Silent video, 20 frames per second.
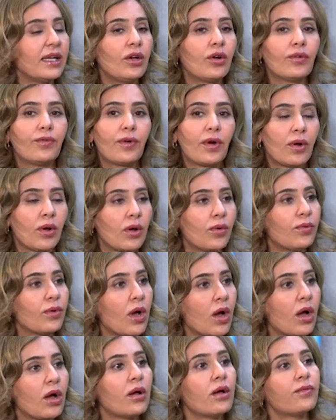or
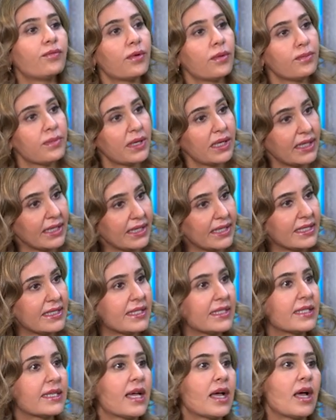from Middle
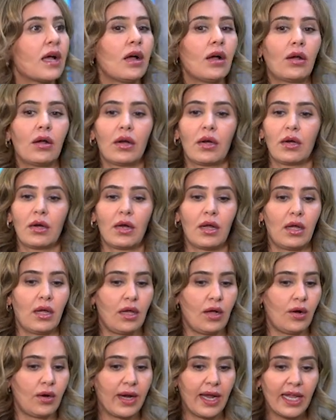East
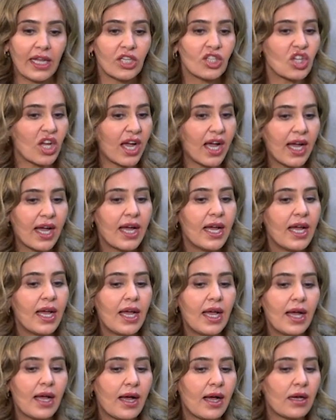or Asia,
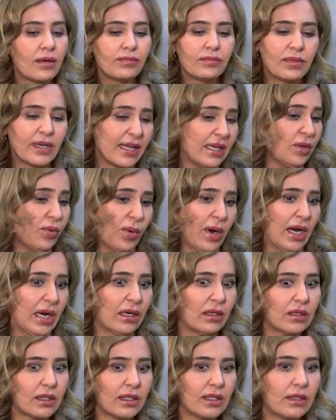
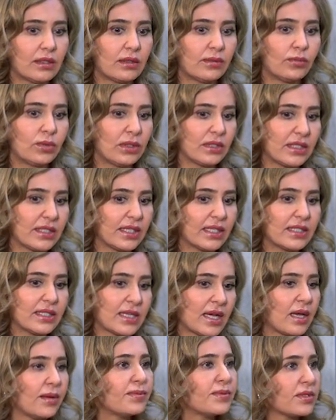anywhere with skin
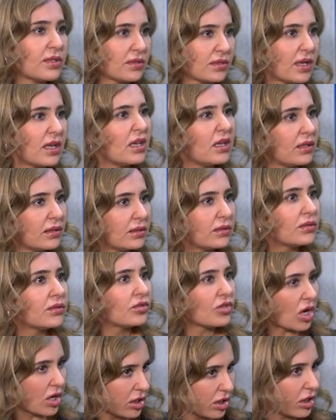types
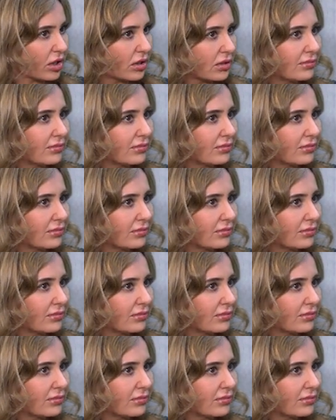darker.